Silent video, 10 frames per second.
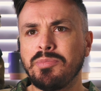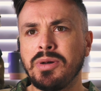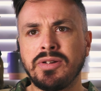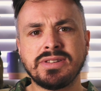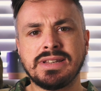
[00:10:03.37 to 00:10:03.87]

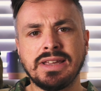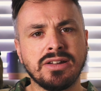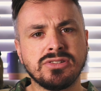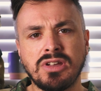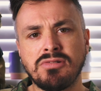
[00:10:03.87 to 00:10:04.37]
But honestly
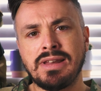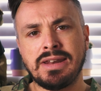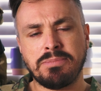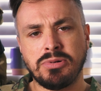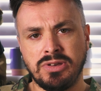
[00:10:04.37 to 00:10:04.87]
guys, don't
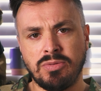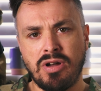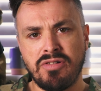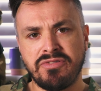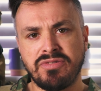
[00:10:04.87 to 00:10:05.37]
let it put you
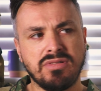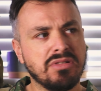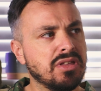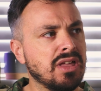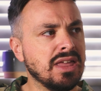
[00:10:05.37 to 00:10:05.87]
off.
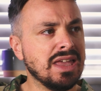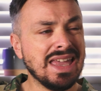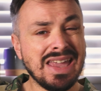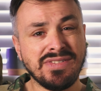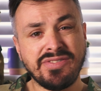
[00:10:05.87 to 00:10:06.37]

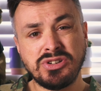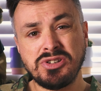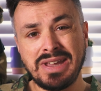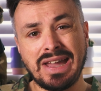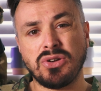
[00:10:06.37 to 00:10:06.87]
Even if you
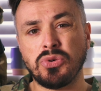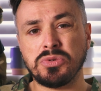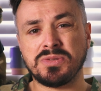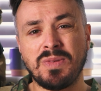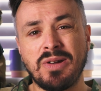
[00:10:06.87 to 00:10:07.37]
do get
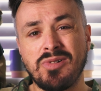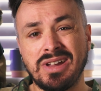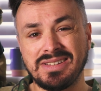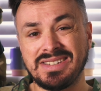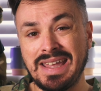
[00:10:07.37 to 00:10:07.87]
caught somewhere
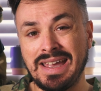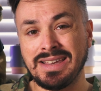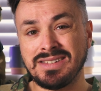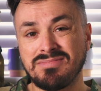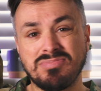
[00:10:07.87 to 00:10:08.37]
where it
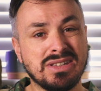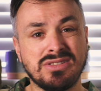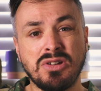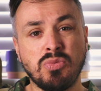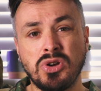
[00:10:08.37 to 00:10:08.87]
stings,
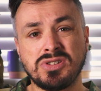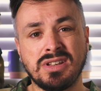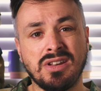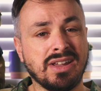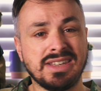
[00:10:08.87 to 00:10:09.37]
it's no
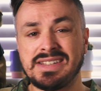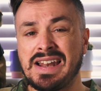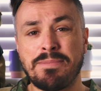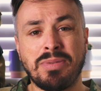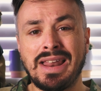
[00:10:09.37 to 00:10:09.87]
worse than like a
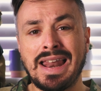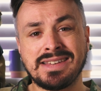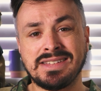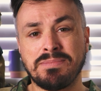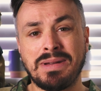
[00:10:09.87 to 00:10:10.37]
slap by
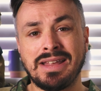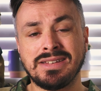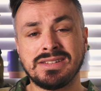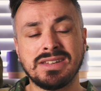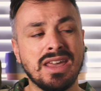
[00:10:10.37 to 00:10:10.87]
elastic
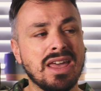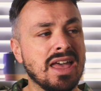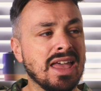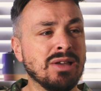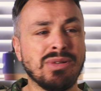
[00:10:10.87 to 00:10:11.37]
band.
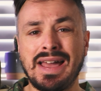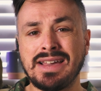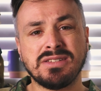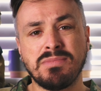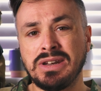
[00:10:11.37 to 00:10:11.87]
It will
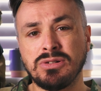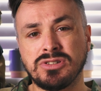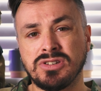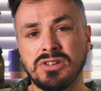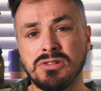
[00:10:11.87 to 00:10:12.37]
last a minute
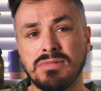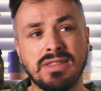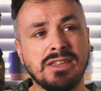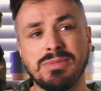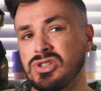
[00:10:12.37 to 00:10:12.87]
or two
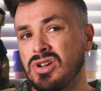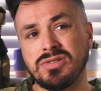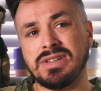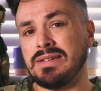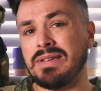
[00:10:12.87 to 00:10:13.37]
and then you'll be
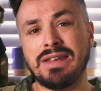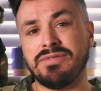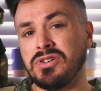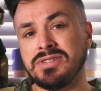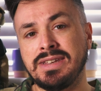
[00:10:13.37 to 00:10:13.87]
charging
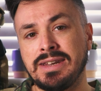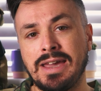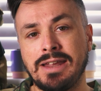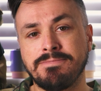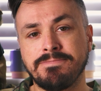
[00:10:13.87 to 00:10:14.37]
headfirst in
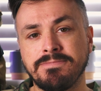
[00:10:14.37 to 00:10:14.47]
again.